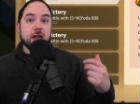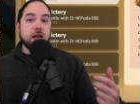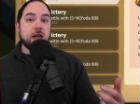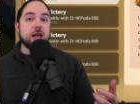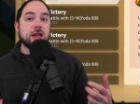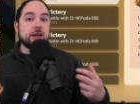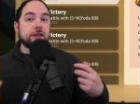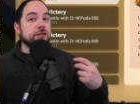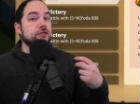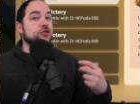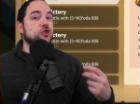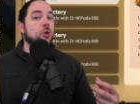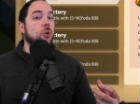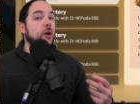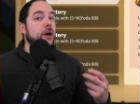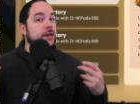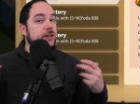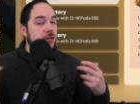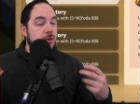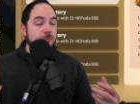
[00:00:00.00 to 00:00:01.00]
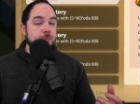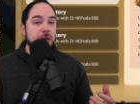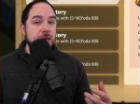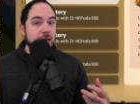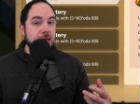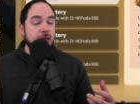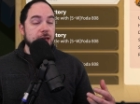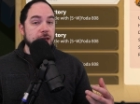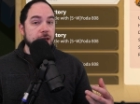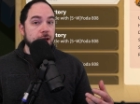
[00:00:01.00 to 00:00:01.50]
is going to
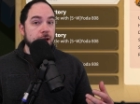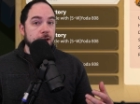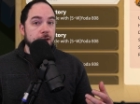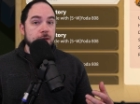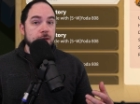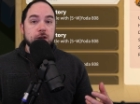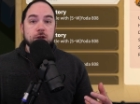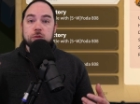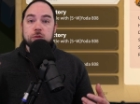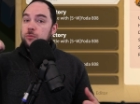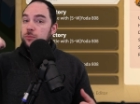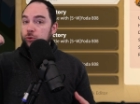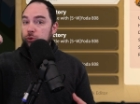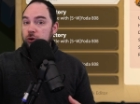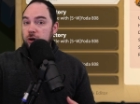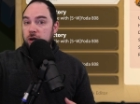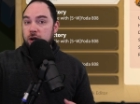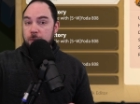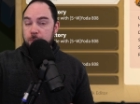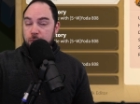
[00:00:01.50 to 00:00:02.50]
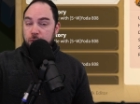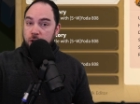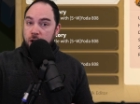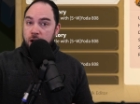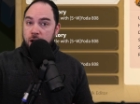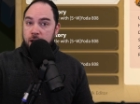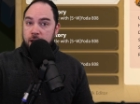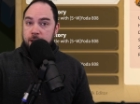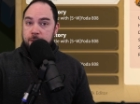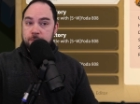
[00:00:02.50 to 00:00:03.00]
be Boudica
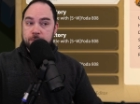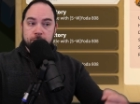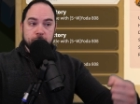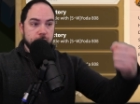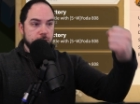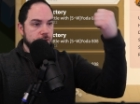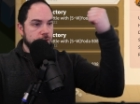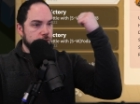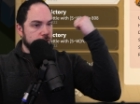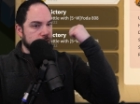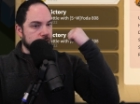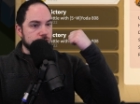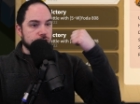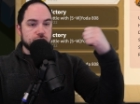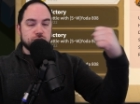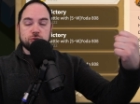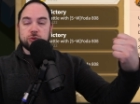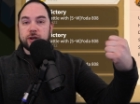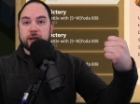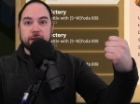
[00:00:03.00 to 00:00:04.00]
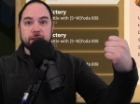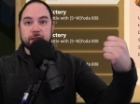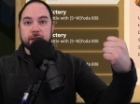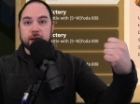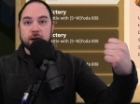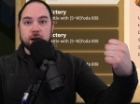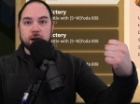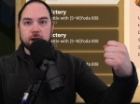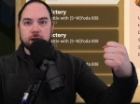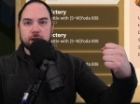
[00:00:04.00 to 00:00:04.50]
Prime, Zhuge
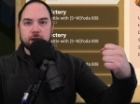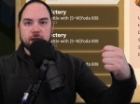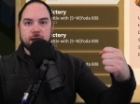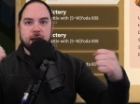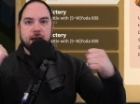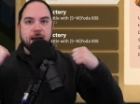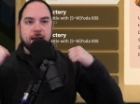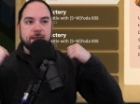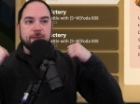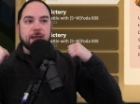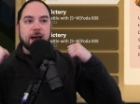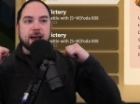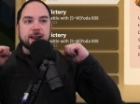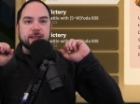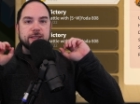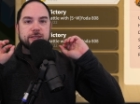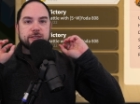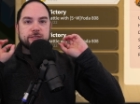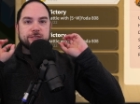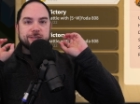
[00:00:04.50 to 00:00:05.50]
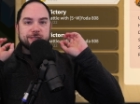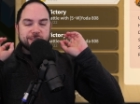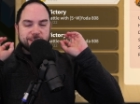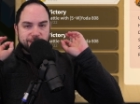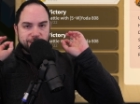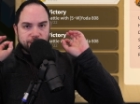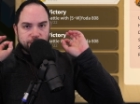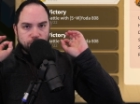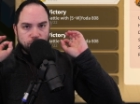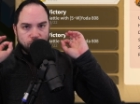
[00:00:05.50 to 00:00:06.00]
Liang. And that is
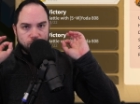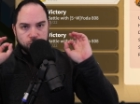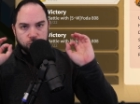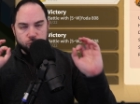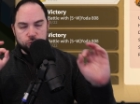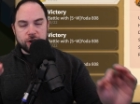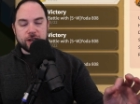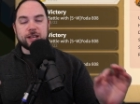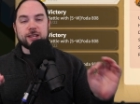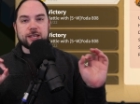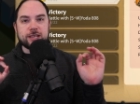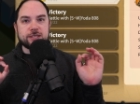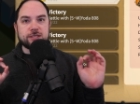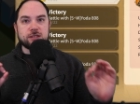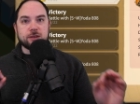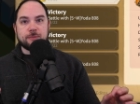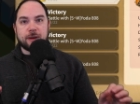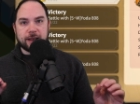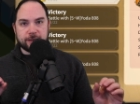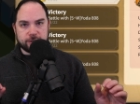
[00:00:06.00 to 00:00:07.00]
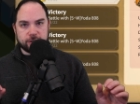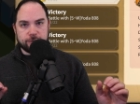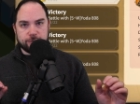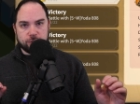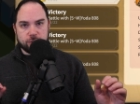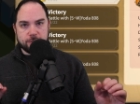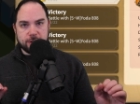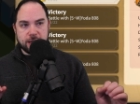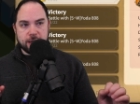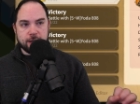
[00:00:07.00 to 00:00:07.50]
really cemented
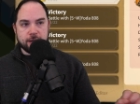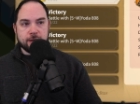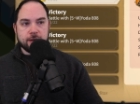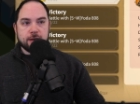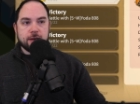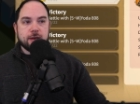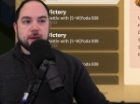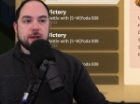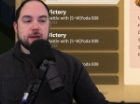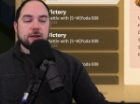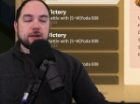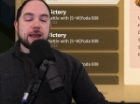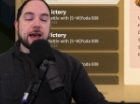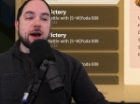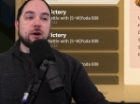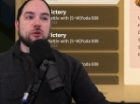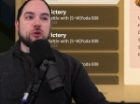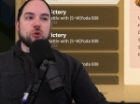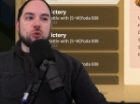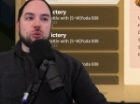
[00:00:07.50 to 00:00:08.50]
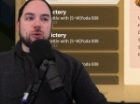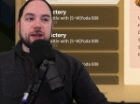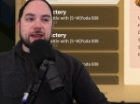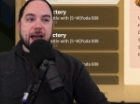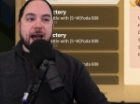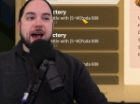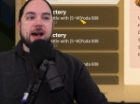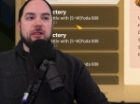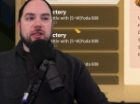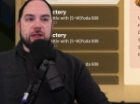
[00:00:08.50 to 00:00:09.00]
for me. Now, the
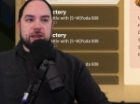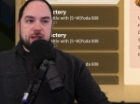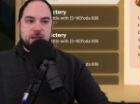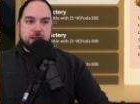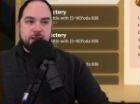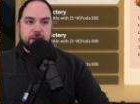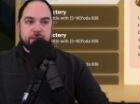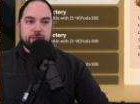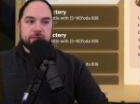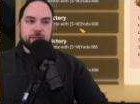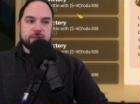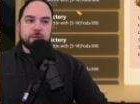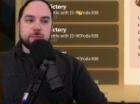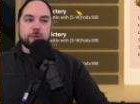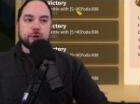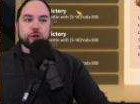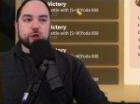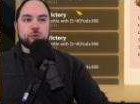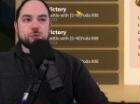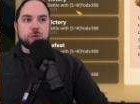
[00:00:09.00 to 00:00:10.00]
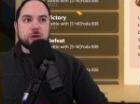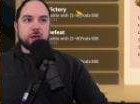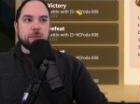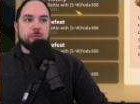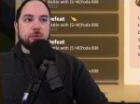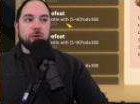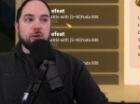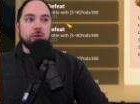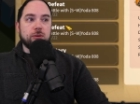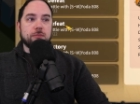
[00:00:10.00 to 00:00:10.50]
reality is that most
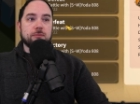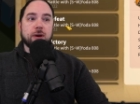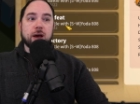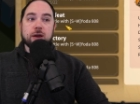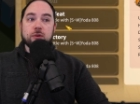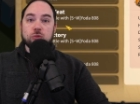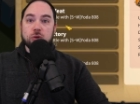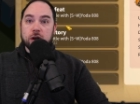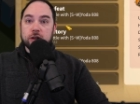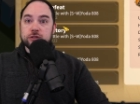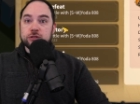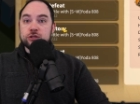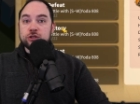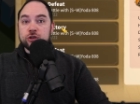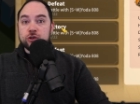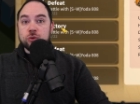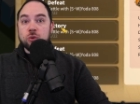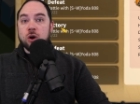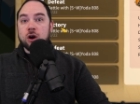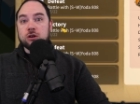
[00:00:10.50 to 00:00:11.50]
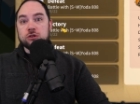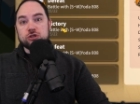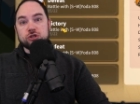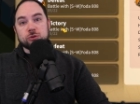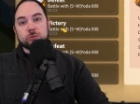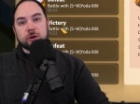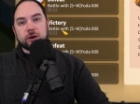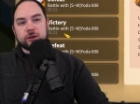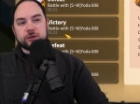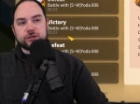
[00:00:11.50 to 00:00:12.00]
people might run two
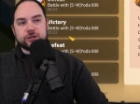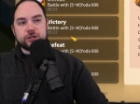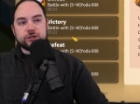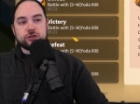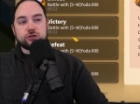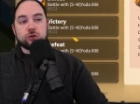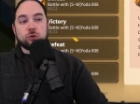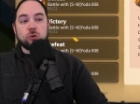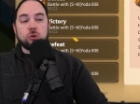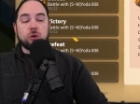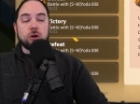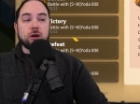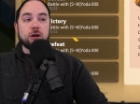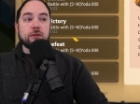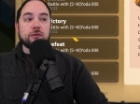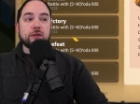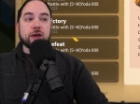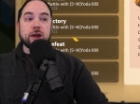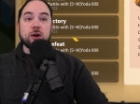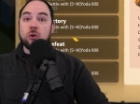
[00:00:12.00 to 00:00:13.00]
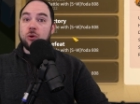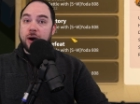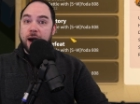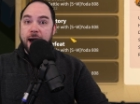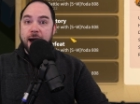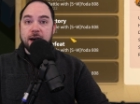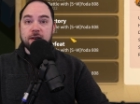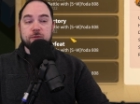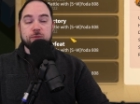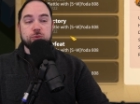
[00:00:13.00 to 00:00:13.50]
Archer marches, or they don't
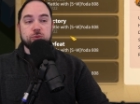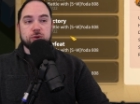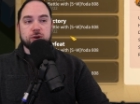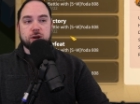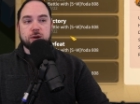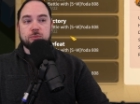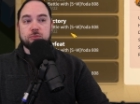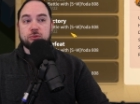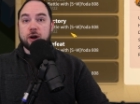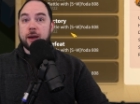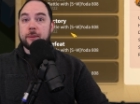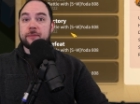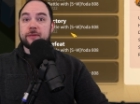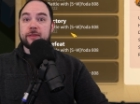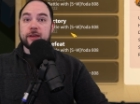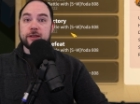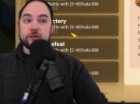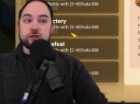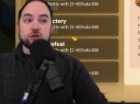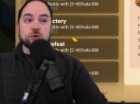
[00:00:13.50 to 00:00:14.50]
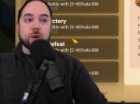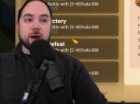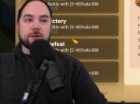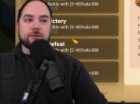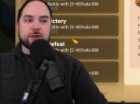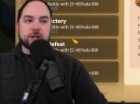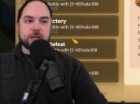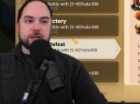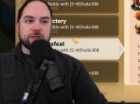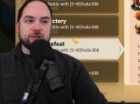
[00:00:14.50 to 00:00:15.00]
have Boudica Prime and they do
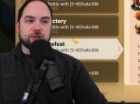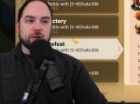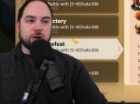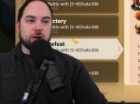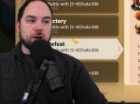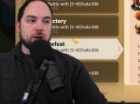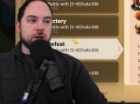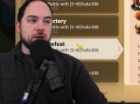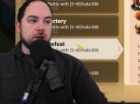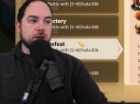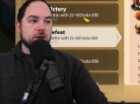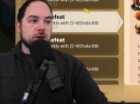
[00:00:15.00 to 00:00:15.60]
have an Esong.